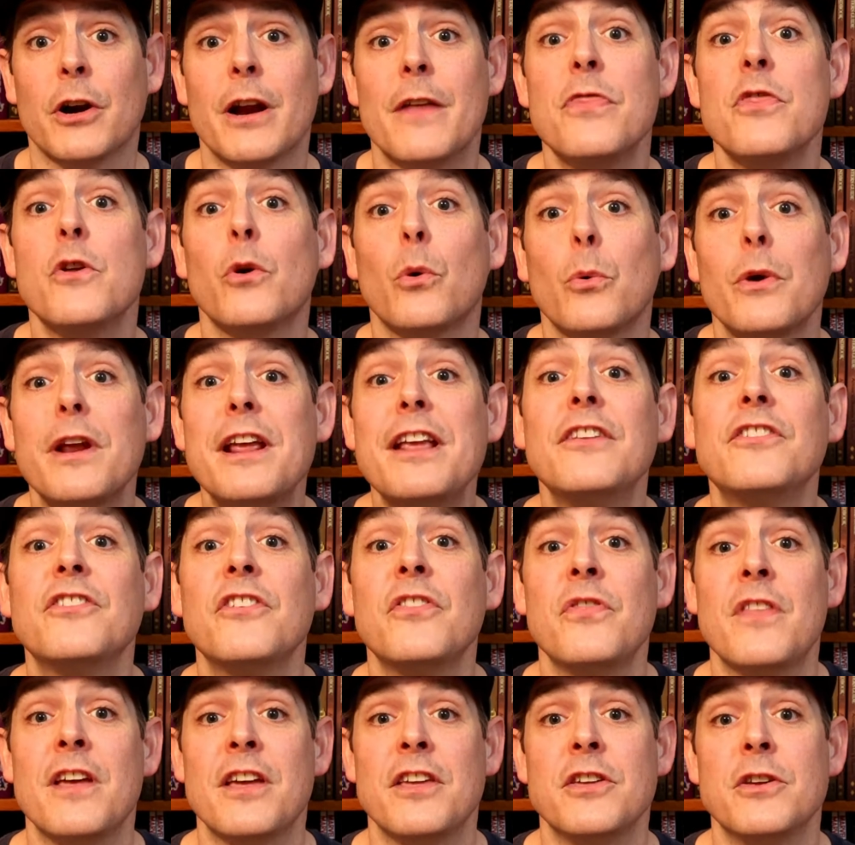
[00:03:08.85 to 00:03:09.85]
And the
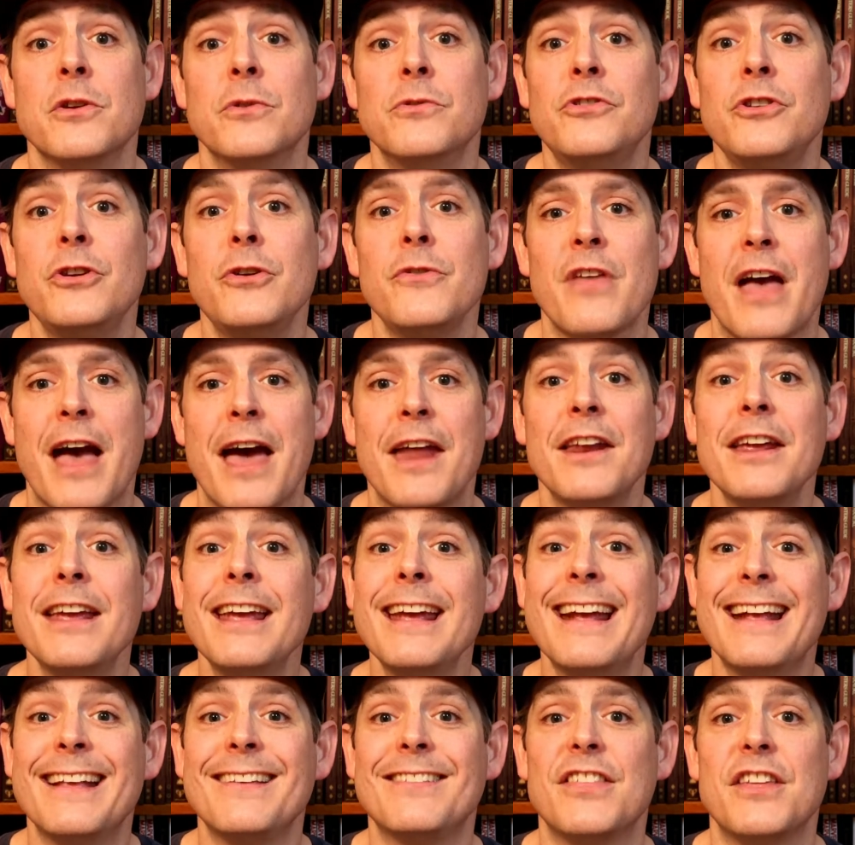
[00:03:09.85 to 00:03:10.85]
reason that you do that
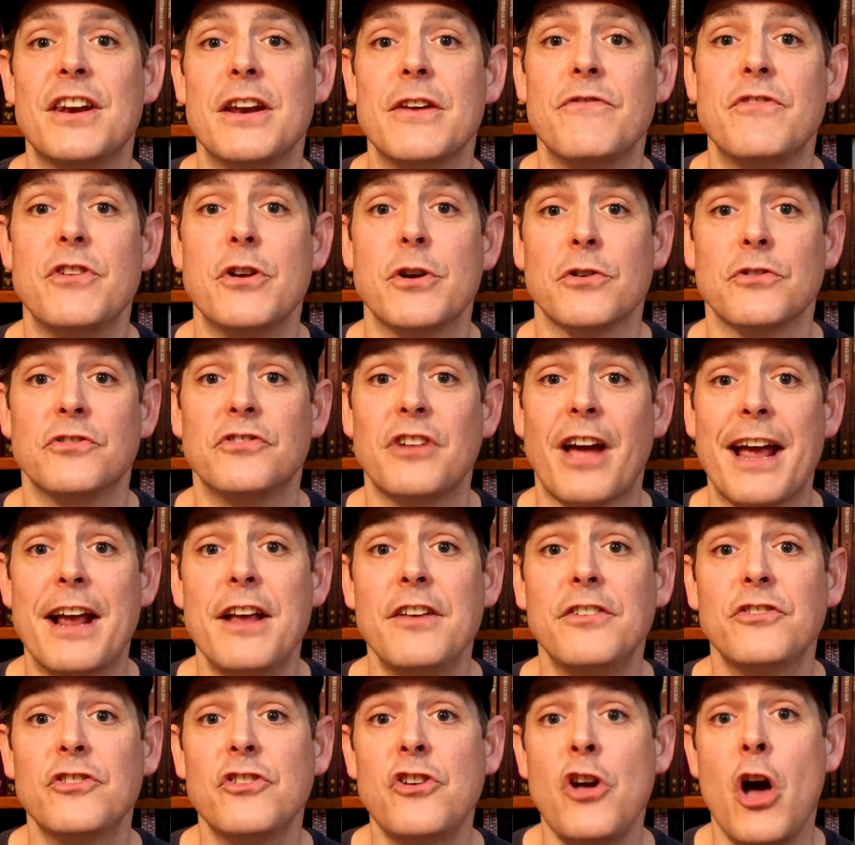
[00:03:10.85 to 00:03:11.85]
is that if your
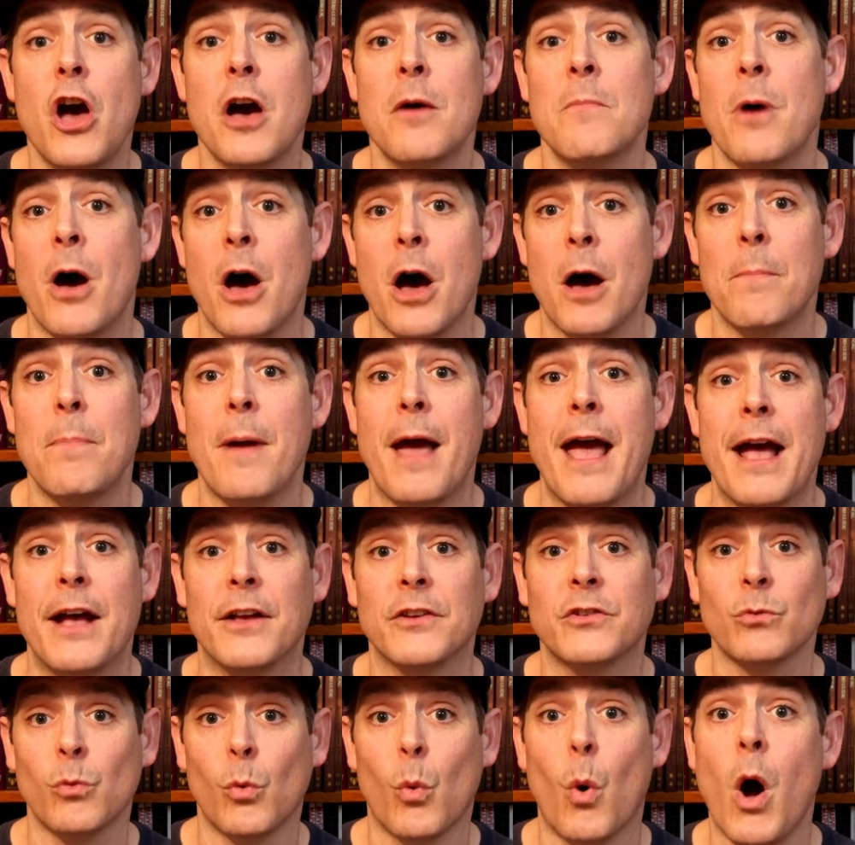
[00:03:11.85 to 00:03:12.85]
dice come up
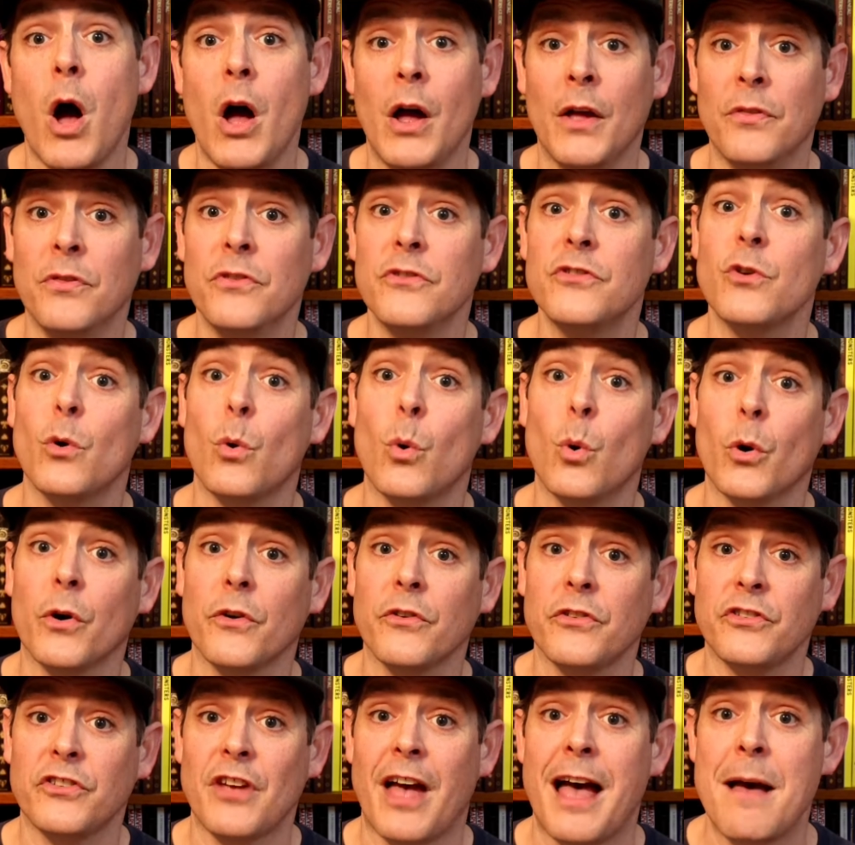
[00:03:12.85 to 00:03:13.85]
as 1s
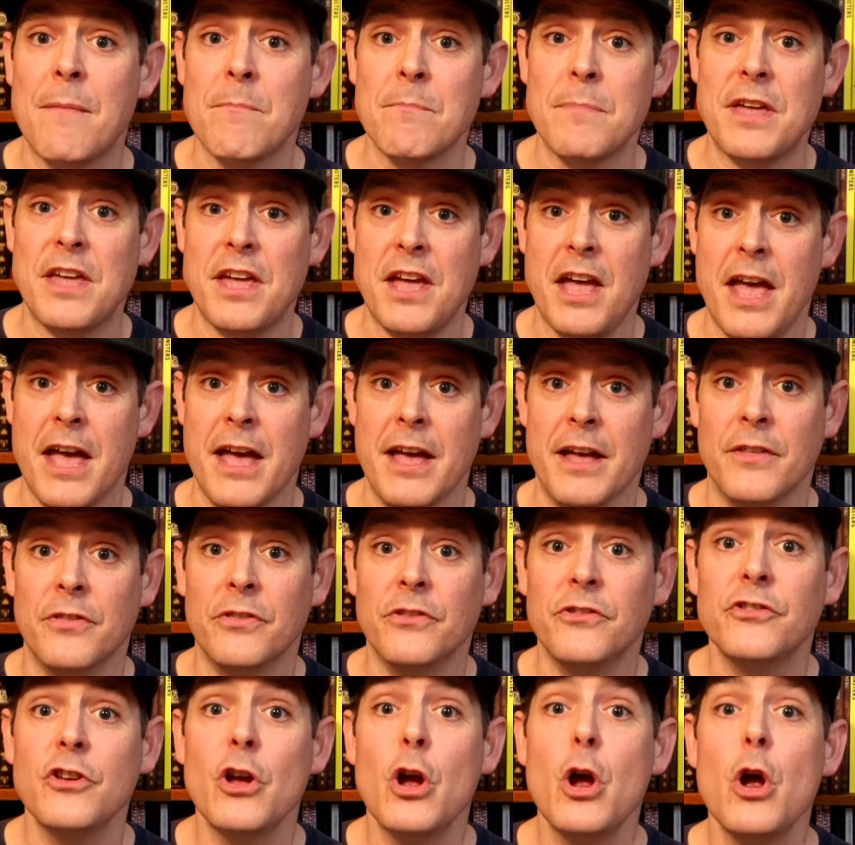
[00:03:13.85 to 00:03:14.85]
or zombie
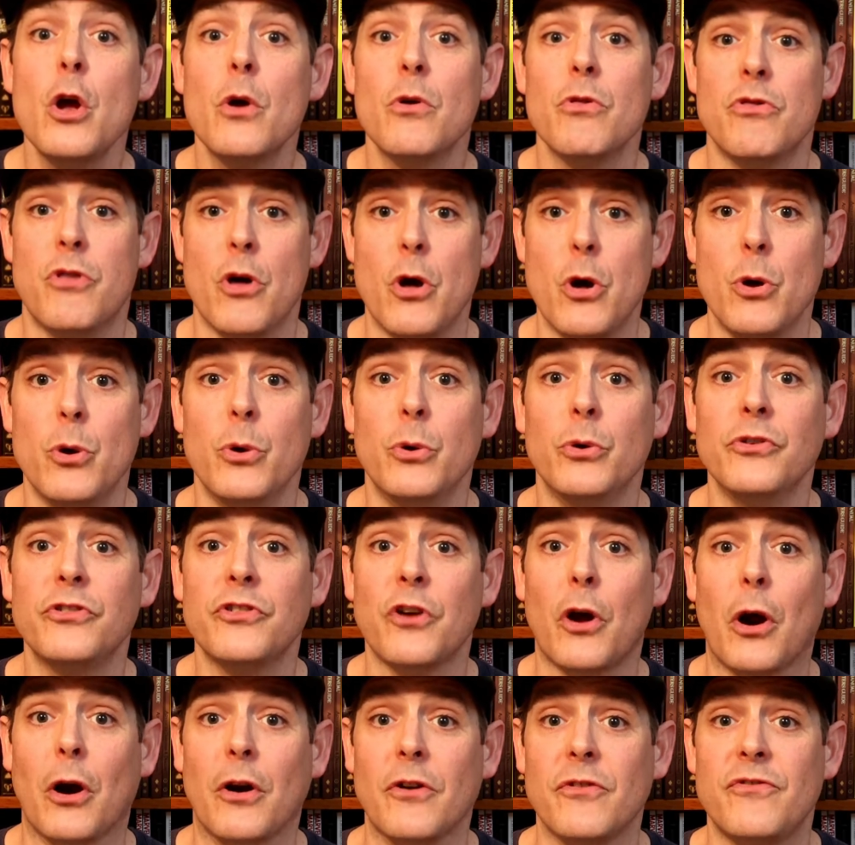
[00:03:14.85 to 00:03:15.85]
heads, those
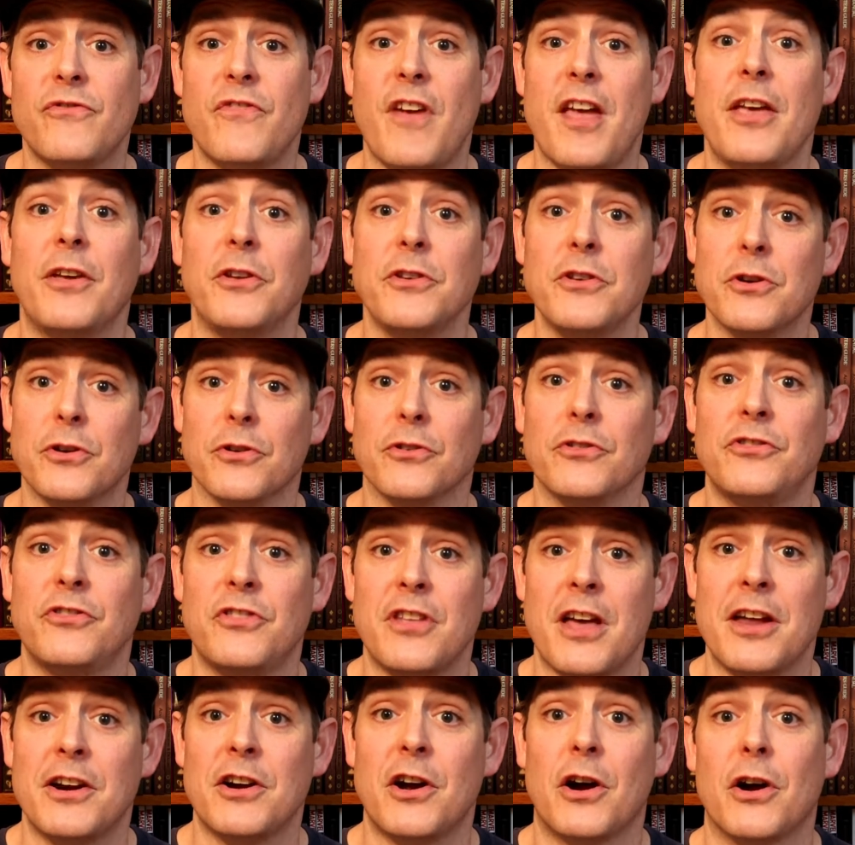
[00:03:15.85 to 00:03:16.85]
are failures
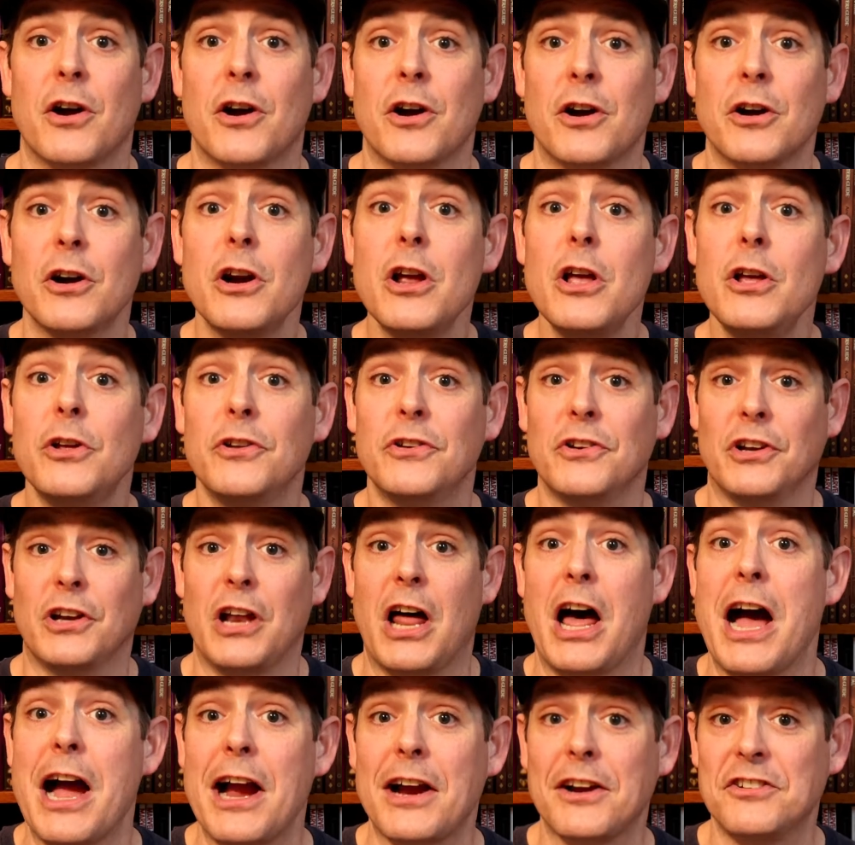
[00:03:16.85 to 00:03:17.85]
that are
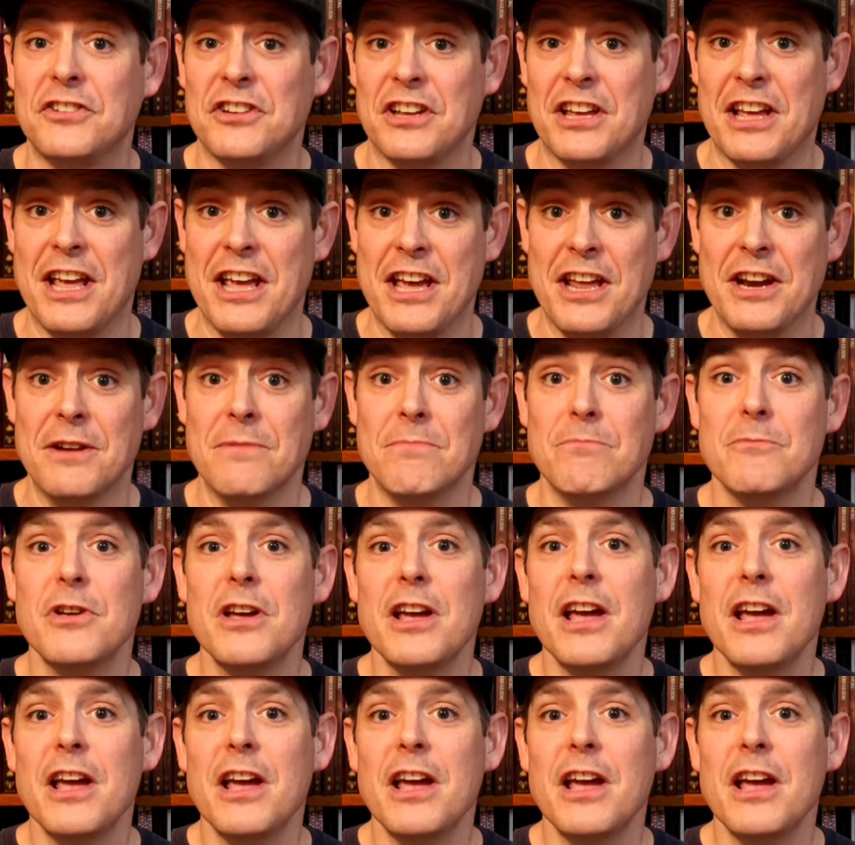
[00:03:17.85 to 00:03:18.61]
locked in.